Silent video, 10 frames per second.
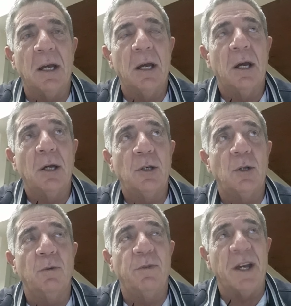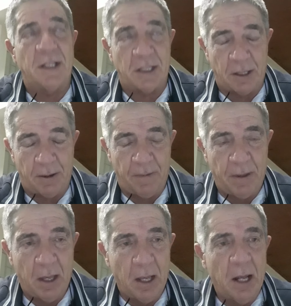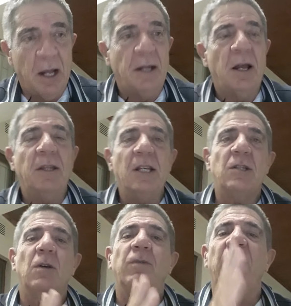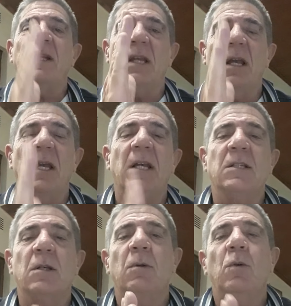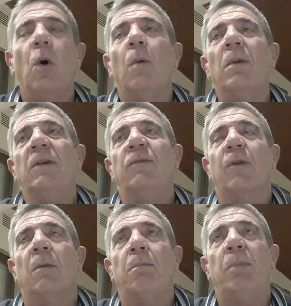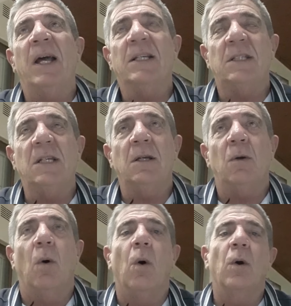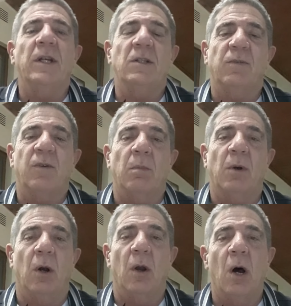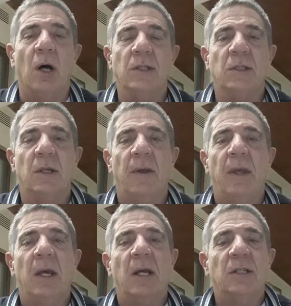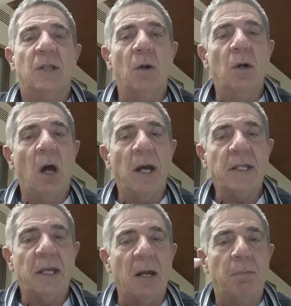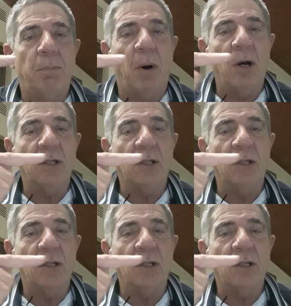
cuvette. Now this cuvette is normally from plastic or it's from glass. So light can pass